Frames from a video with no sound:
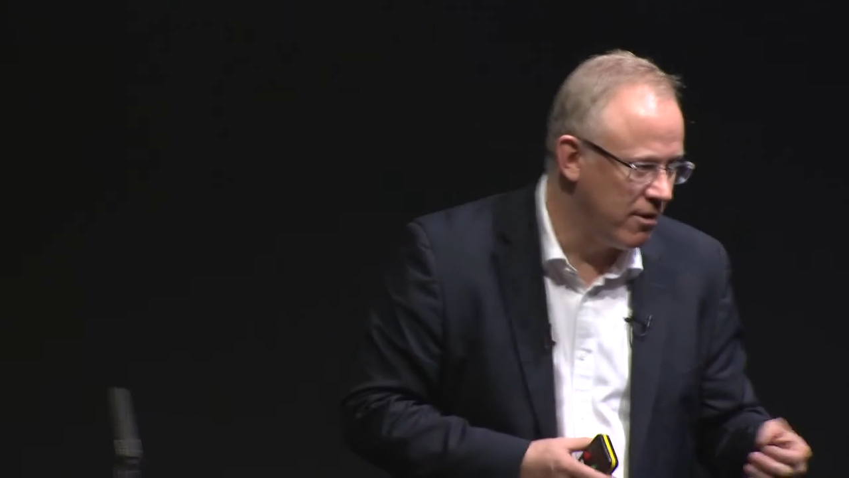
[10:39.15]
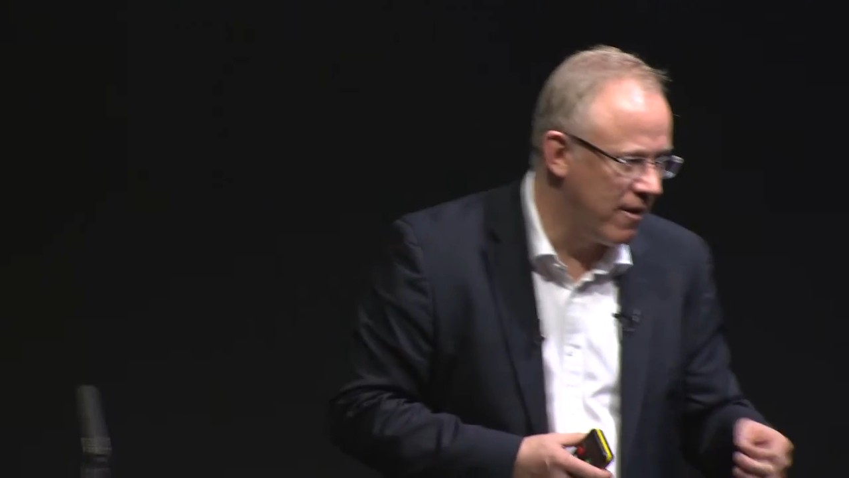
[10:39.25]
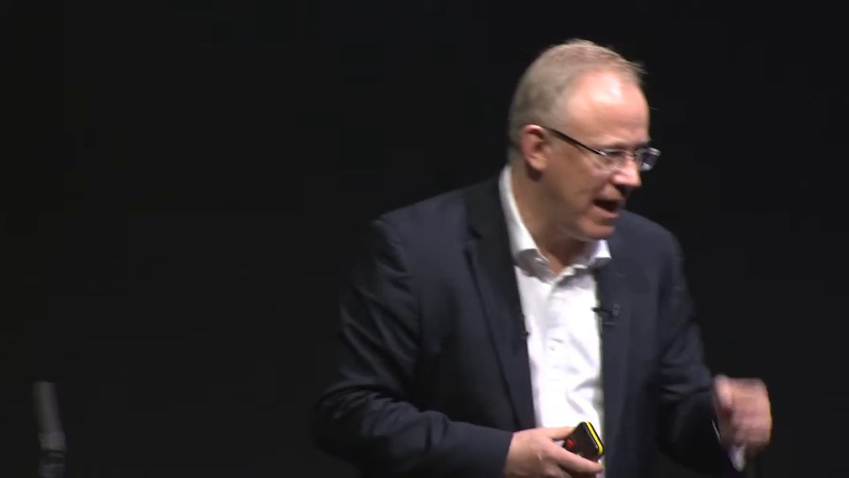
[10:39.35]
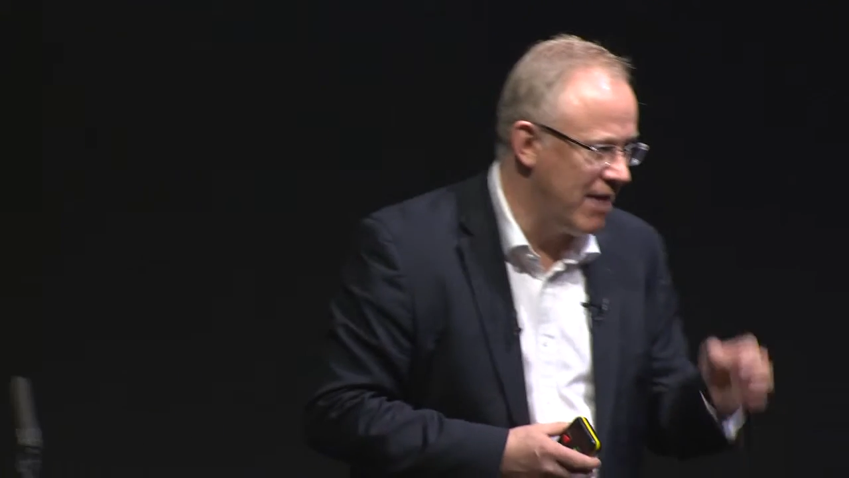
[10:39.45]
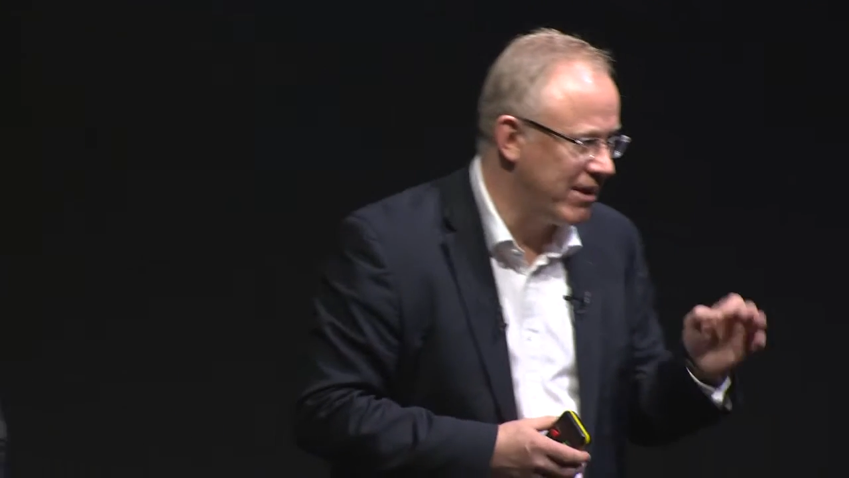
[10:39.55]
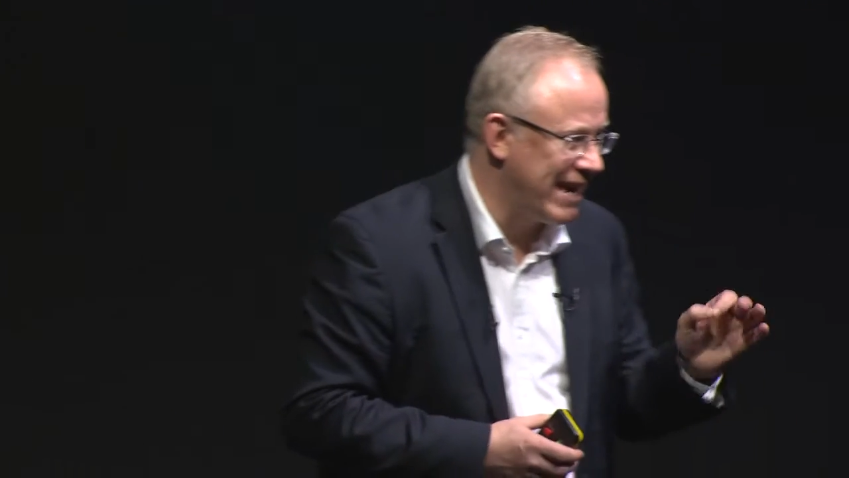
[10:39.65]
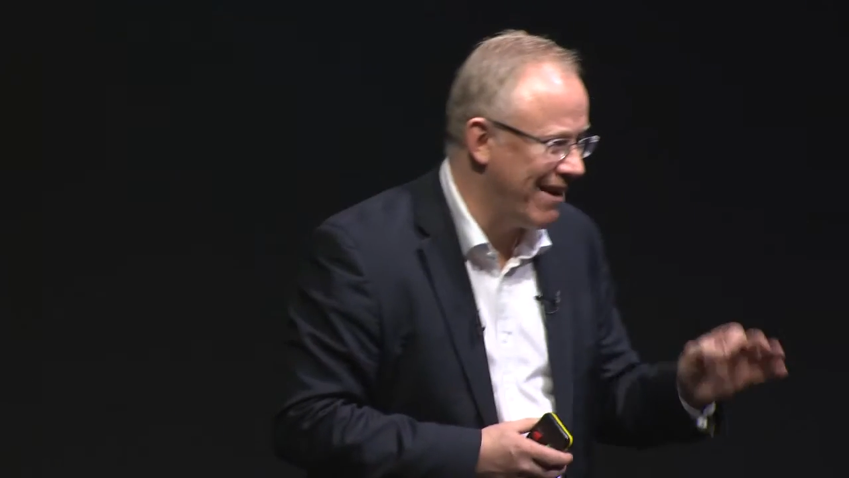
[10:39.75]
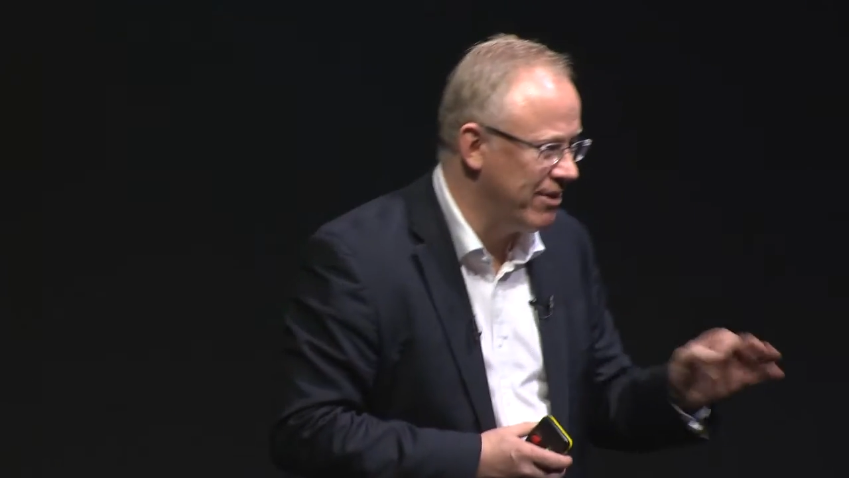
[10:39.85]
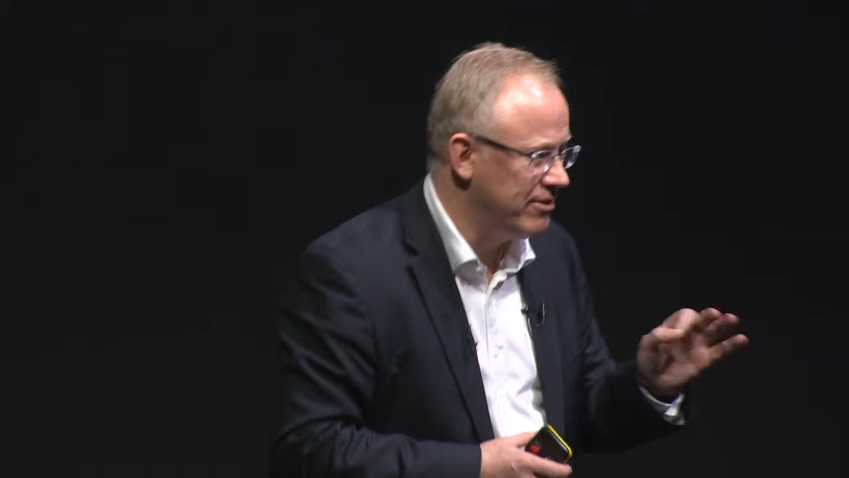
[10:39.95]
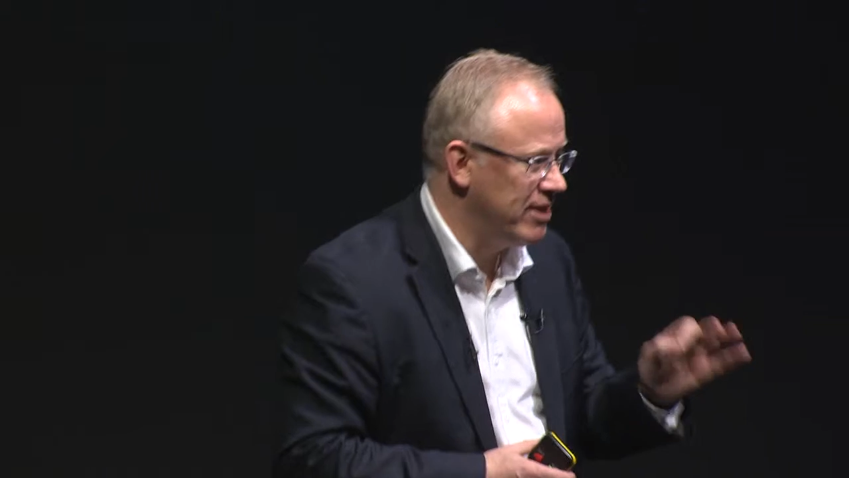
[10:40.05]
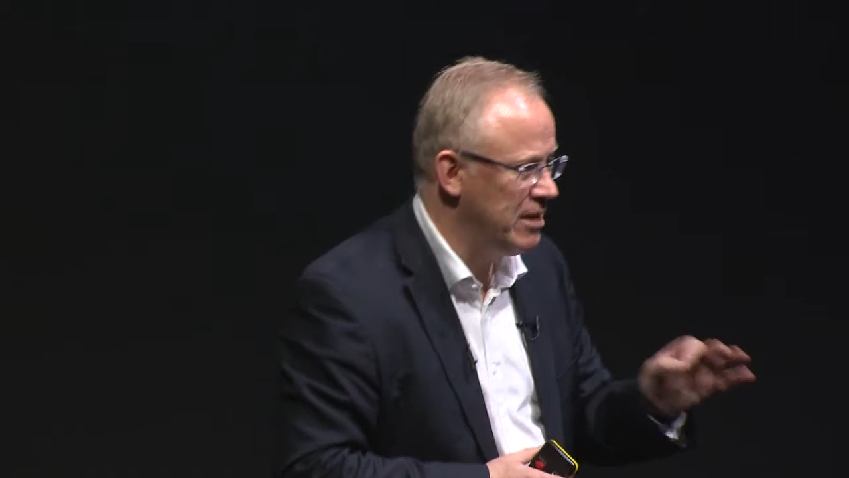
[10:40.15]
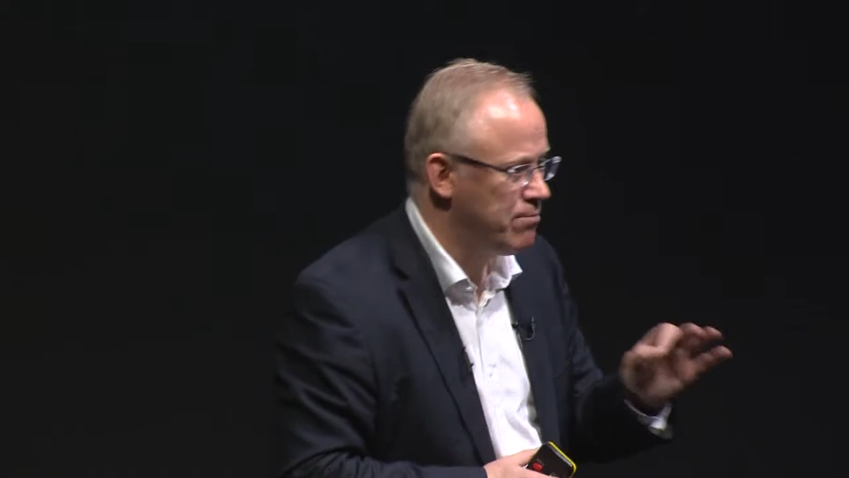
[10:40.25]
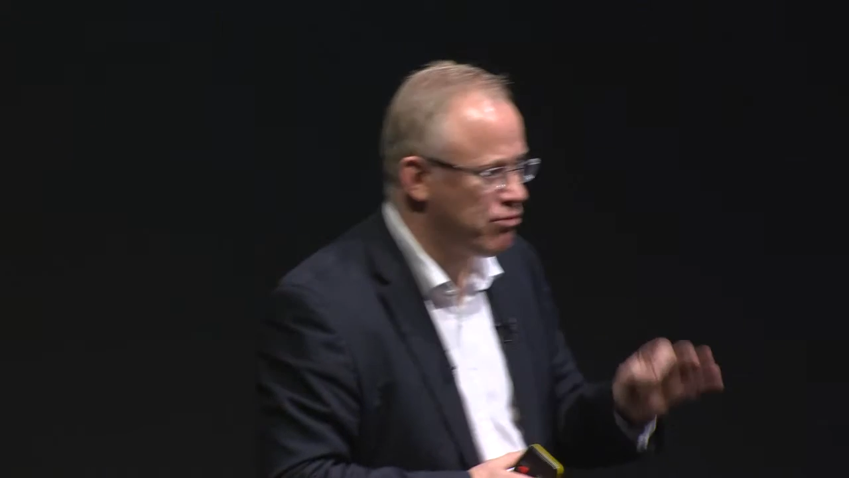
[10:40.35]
that they have a guaranteed